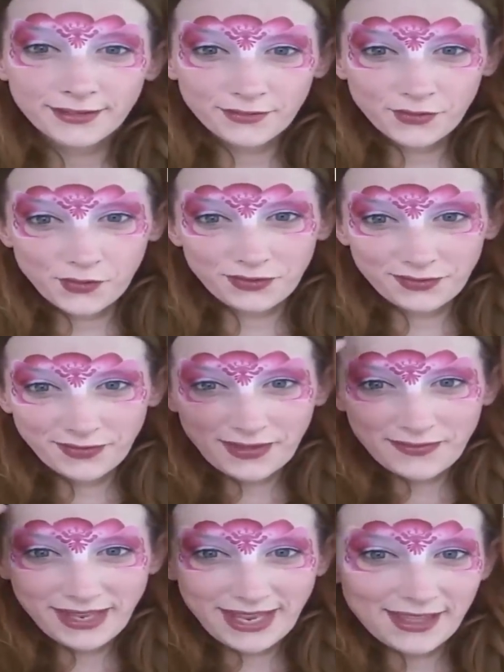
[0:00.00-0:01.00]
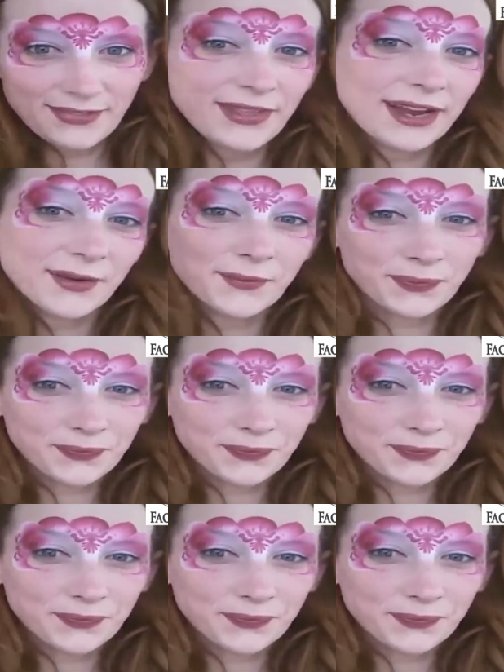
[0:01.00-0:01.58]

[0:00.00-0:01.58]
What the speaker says: Four of them coming down there.